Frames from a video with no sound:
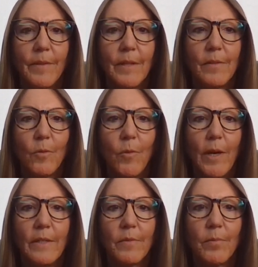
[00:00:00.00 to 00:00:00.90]
Is it
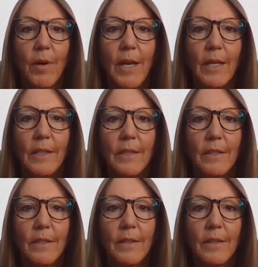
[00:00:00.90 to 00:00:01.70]
widespread?